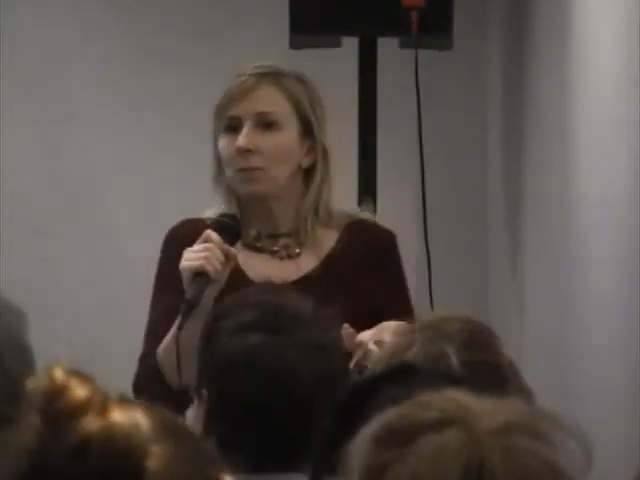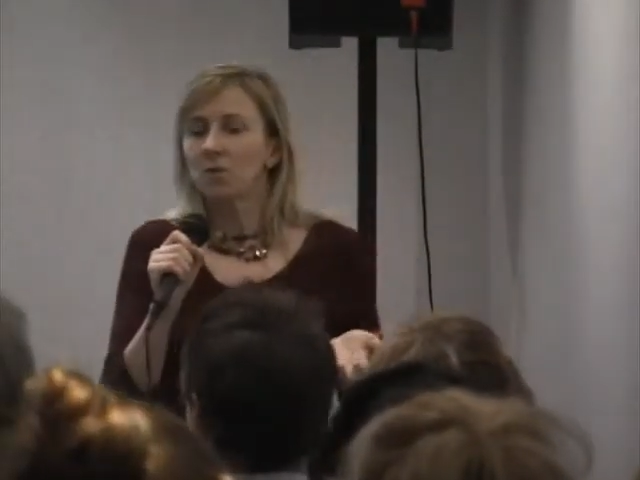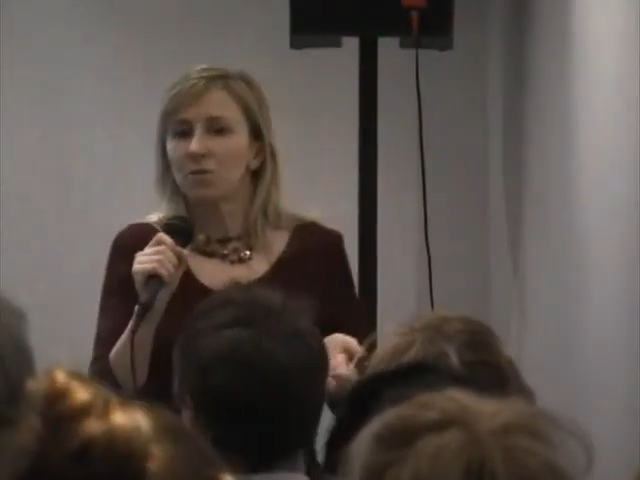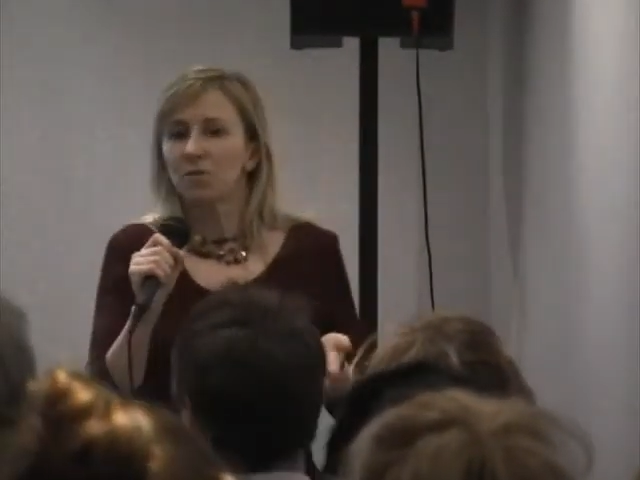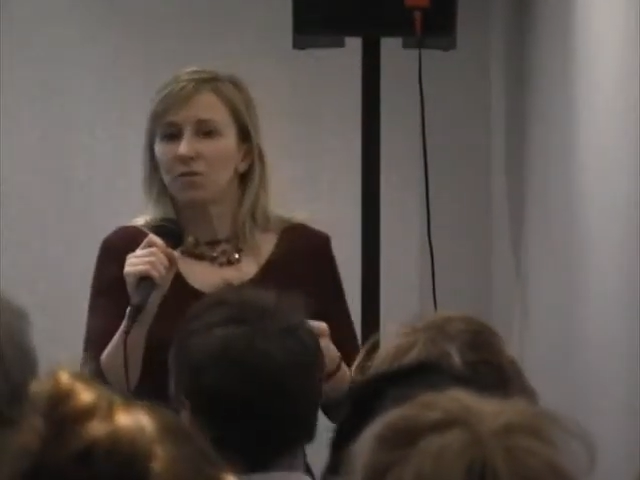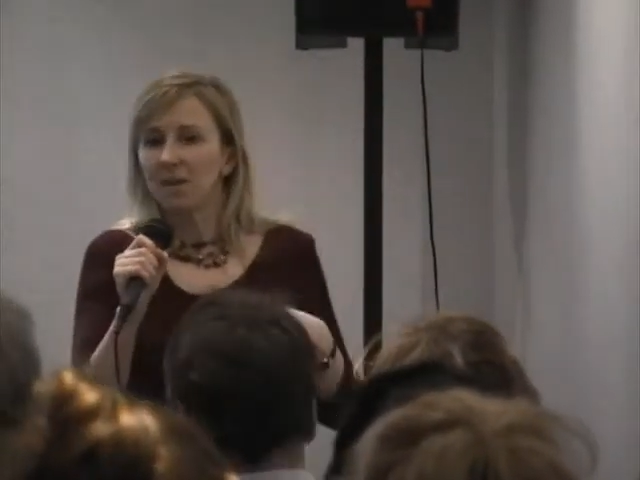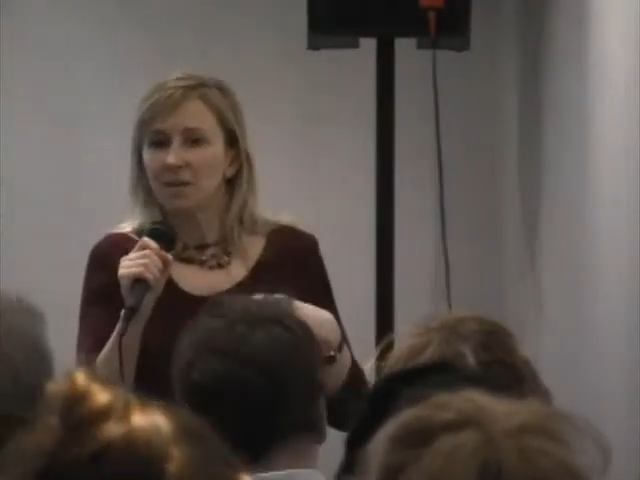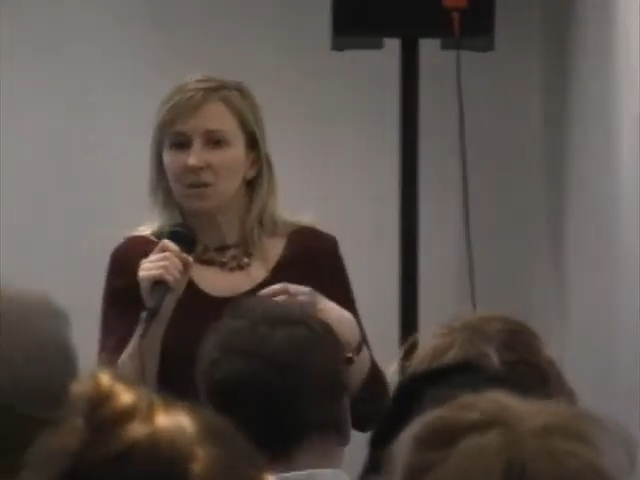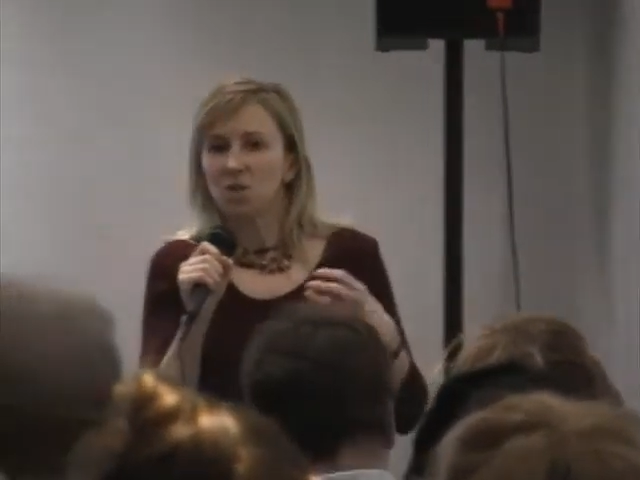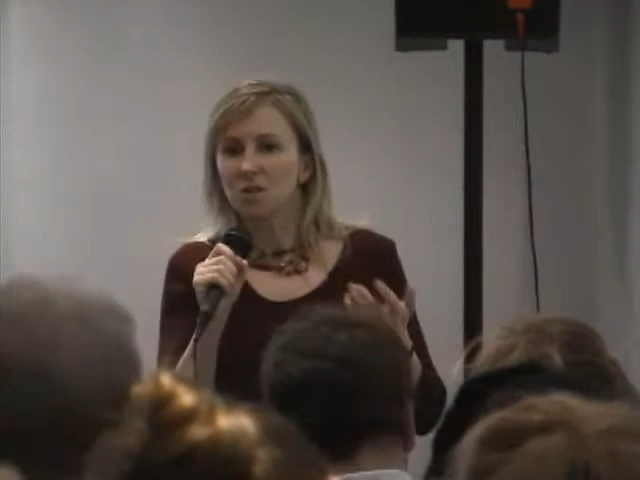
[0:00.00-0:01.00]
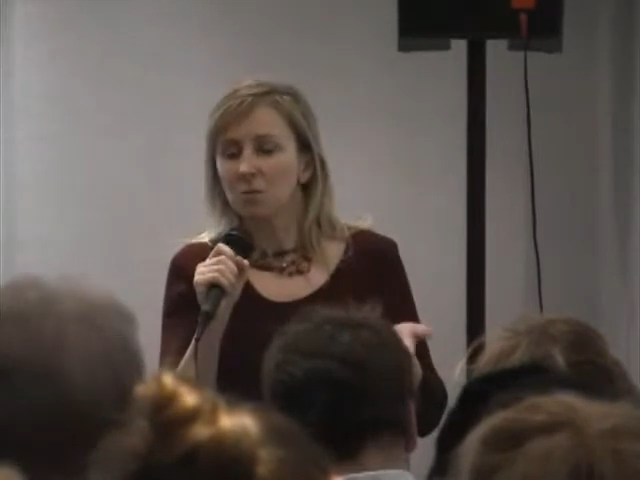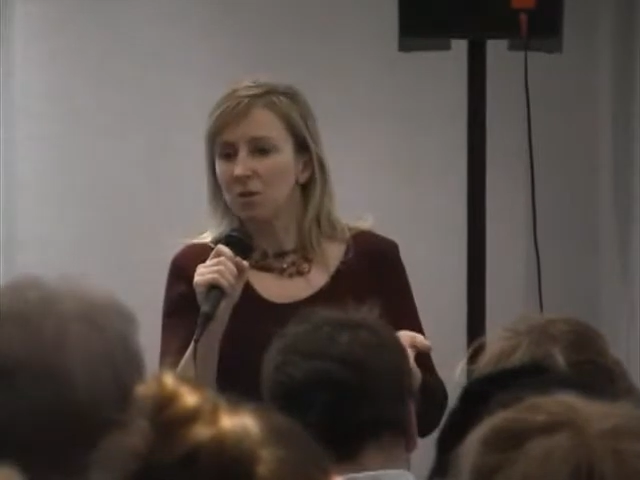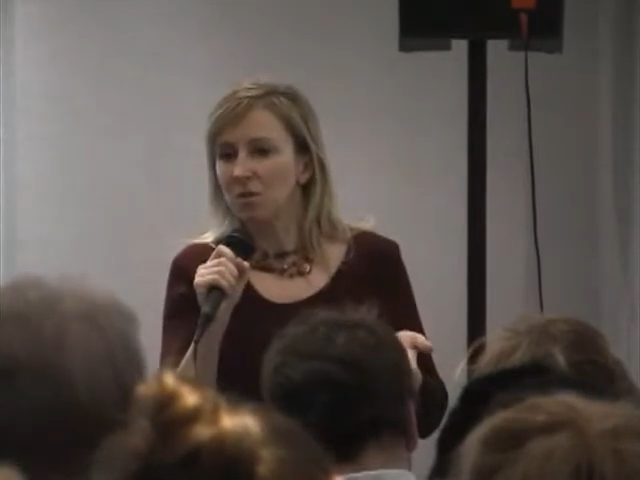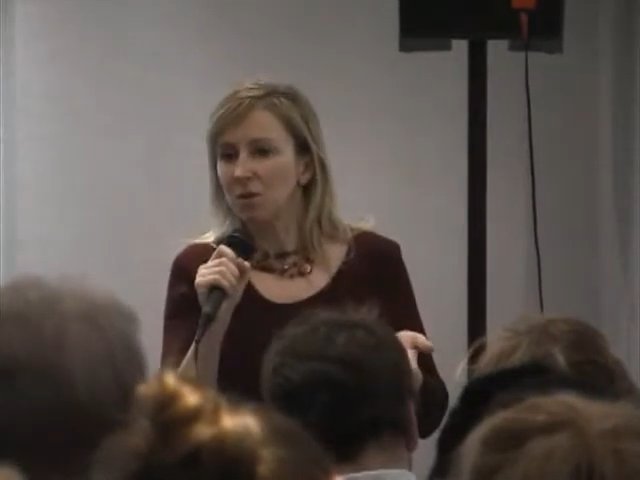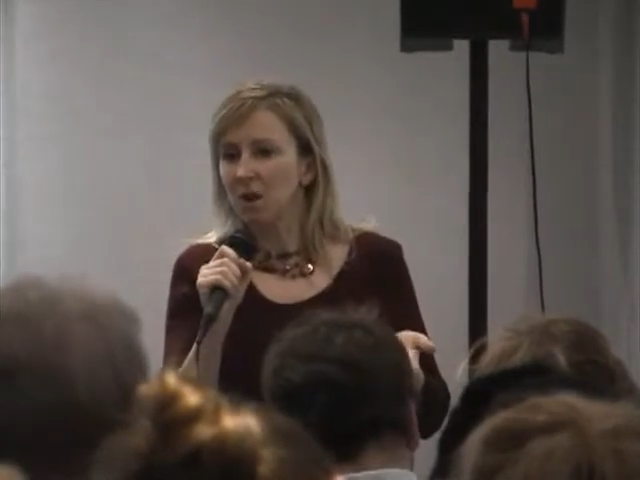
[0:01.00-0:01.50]
write to your friend that she doesn't
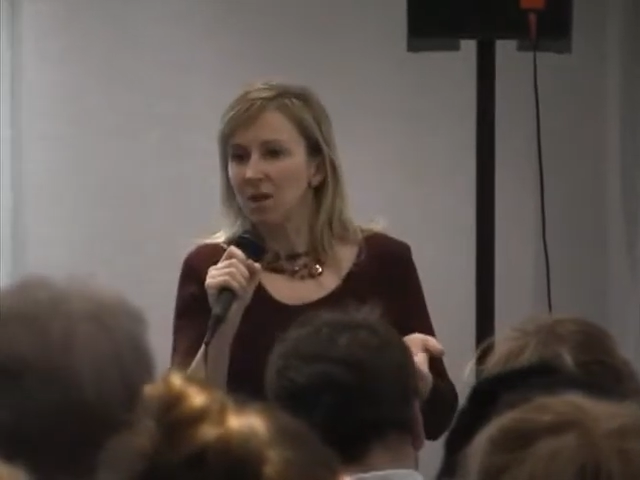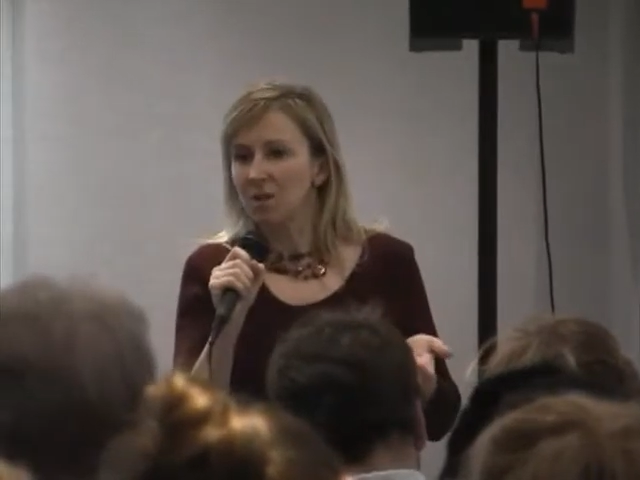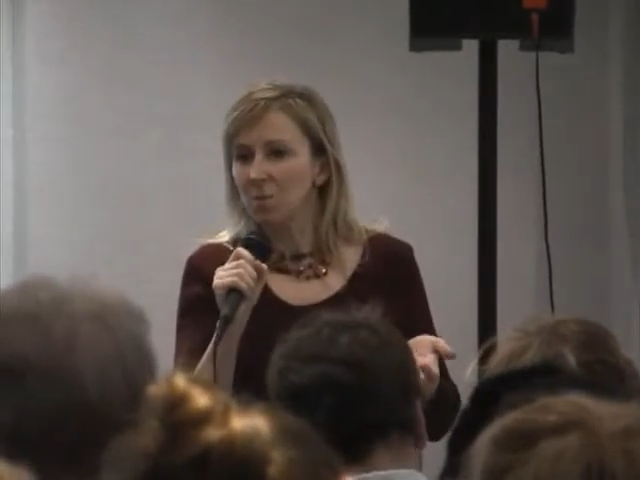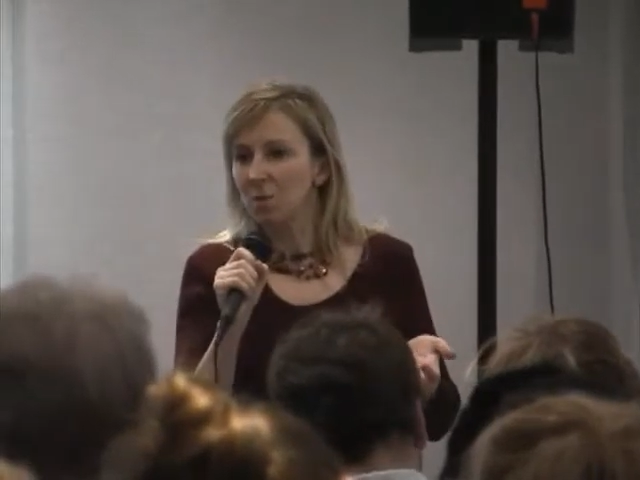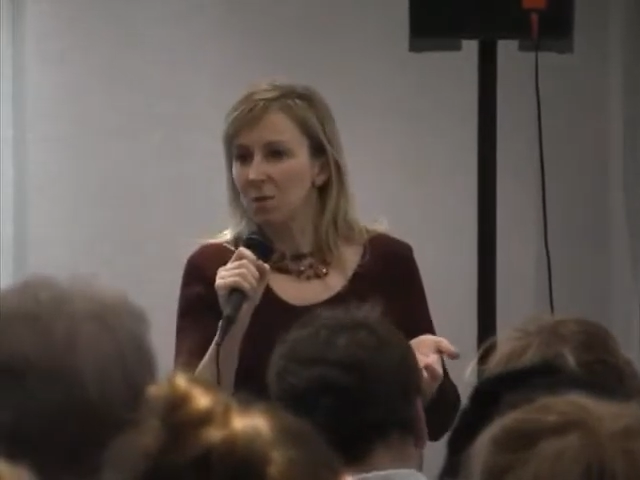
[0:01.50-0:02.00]
want to go on holidays